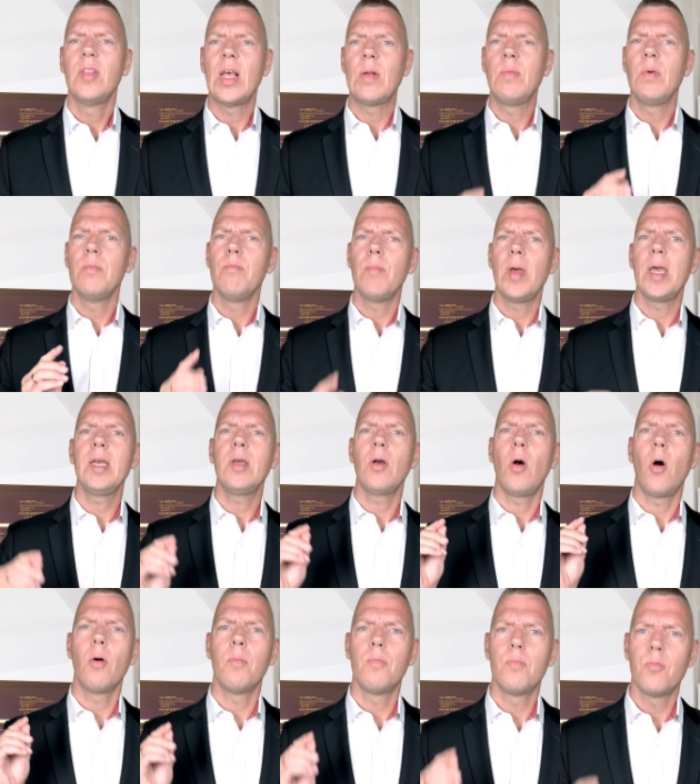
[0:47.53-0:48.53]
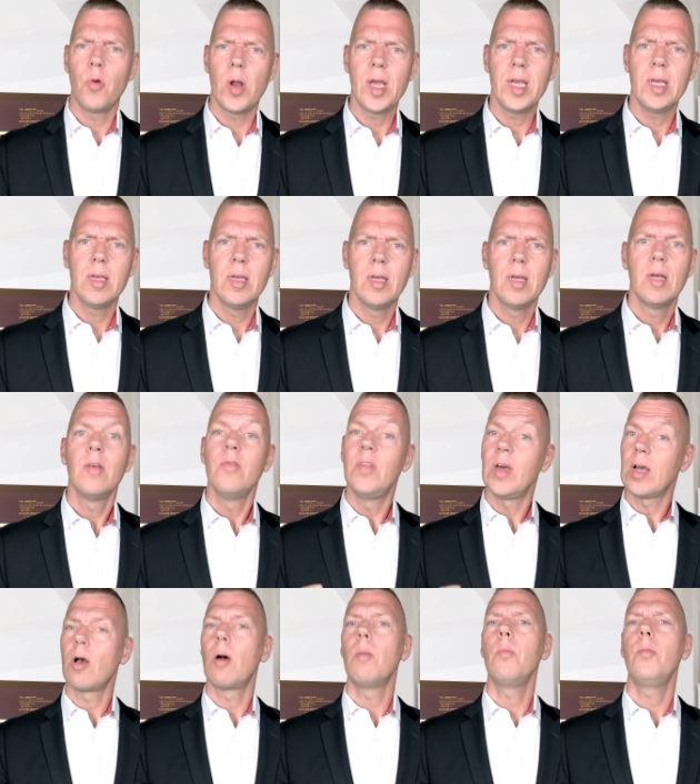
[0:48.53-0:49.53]
that will make or break
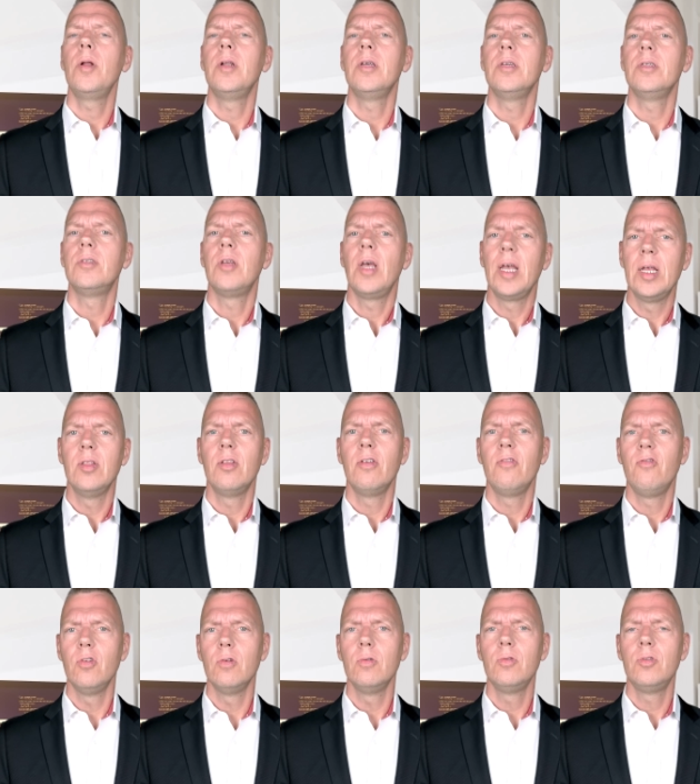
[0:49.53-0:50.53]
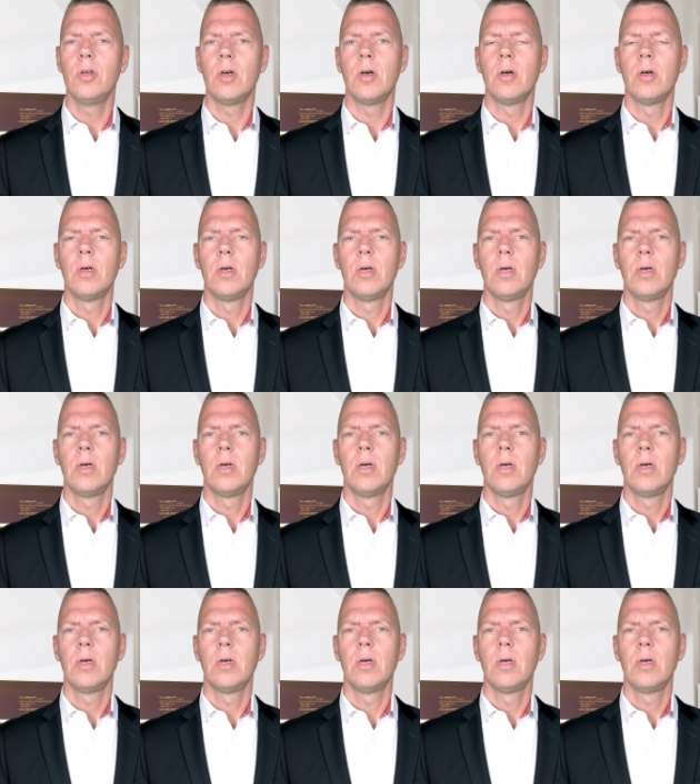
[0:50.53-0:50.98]
their companies in the future.